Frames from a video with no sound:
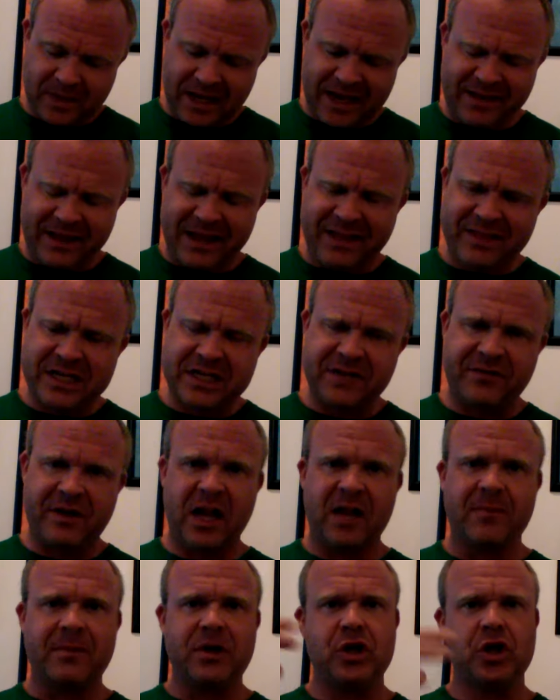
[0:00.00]
in the
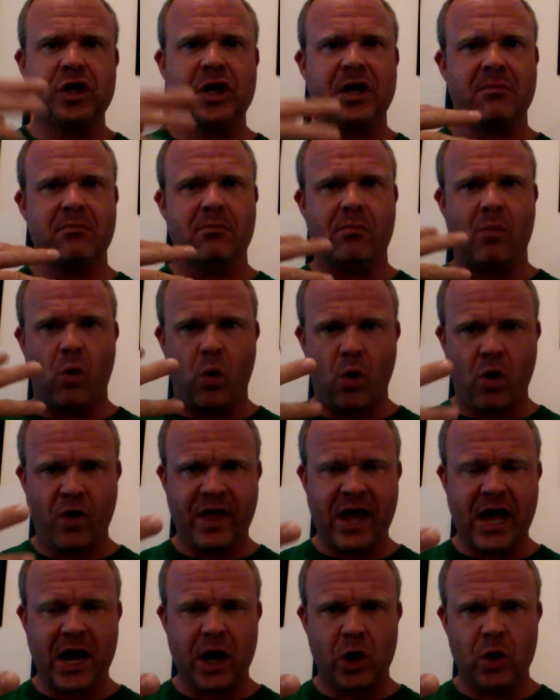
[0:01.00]
development, you get more of
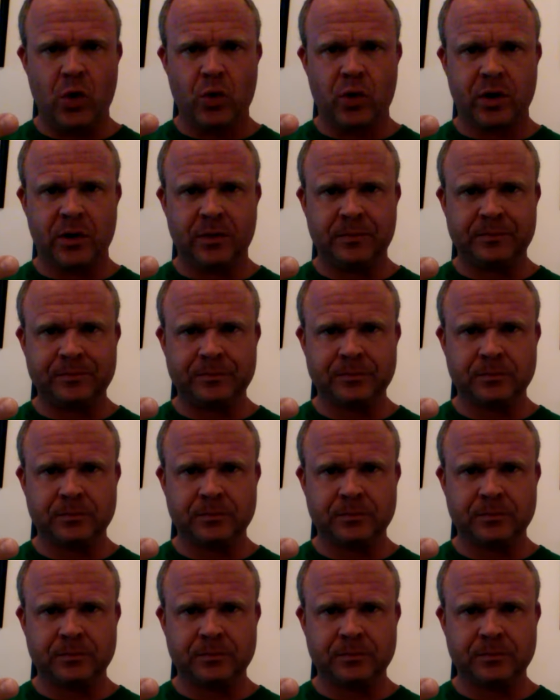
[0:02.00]
that oak.